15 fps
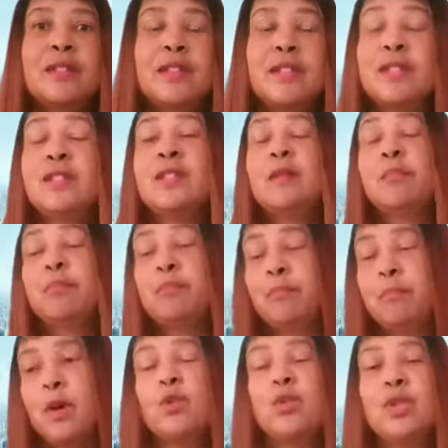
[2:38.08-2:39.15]
this is a
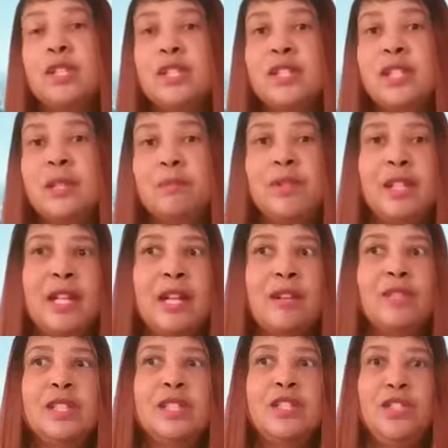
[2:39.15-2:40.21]
bonus tip that I
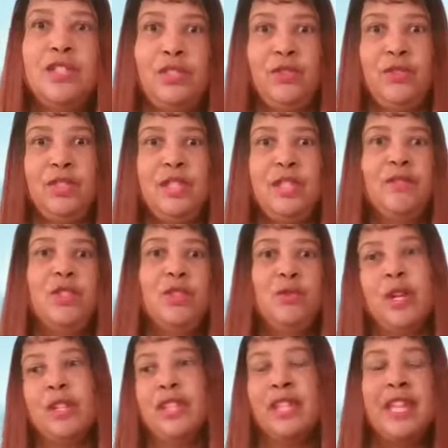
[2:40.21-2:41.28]
really should have given
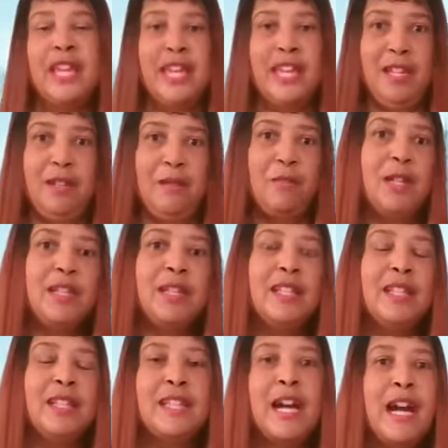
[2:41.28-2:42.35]
you at the end, but
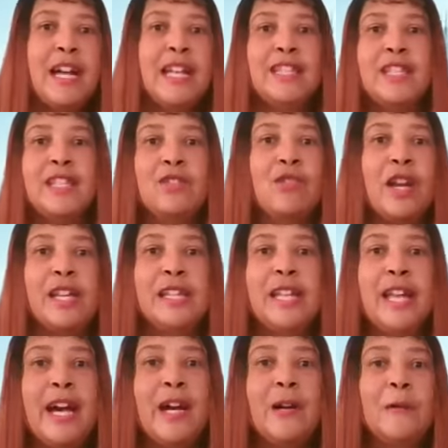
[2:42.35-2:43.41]
it ties in right
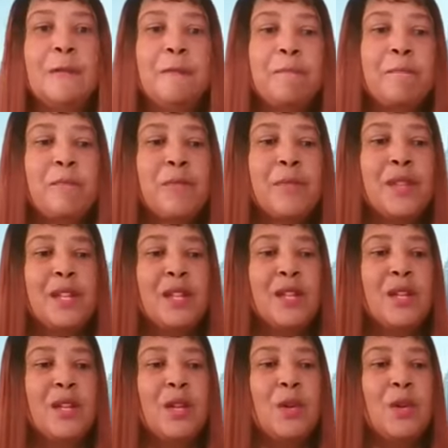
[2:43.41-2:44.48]
now.
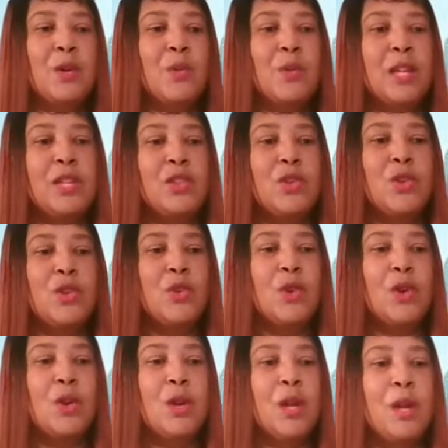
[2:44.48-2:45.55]
When
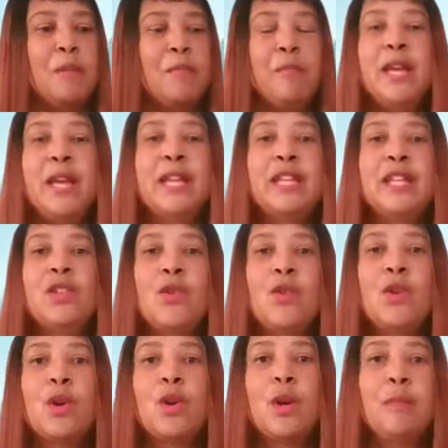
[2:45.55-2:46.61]
you're making
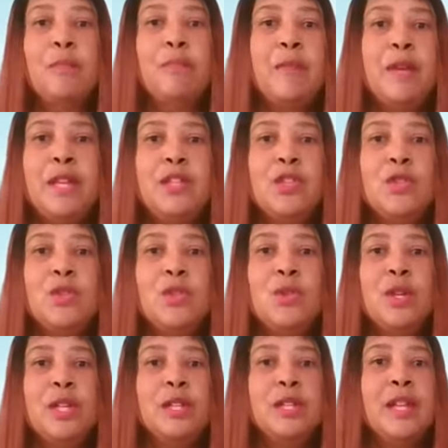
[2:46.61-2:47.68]
your
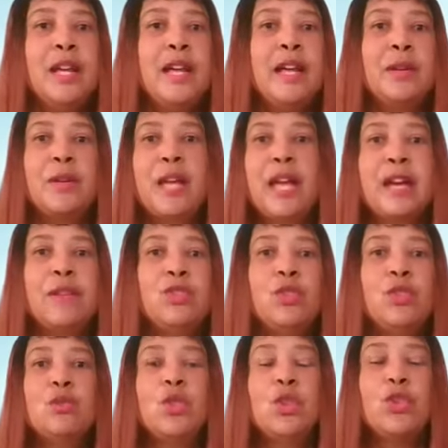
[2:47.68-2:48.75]
menu and after
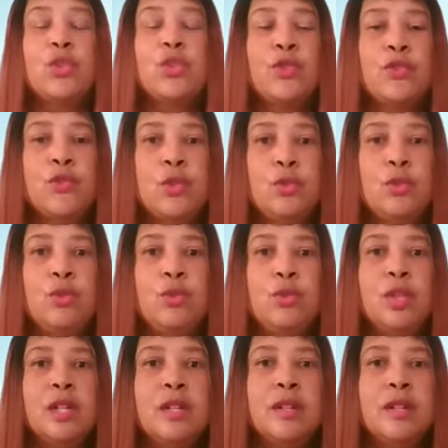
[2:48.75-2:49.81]
you cook your
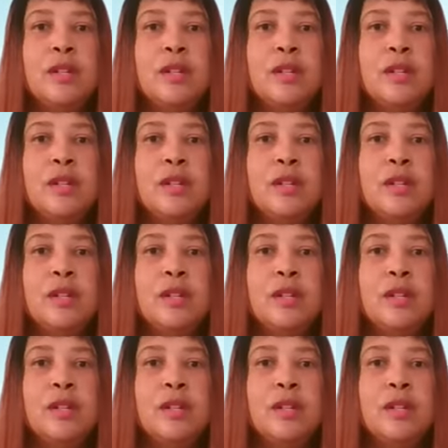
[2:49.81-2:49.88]
food,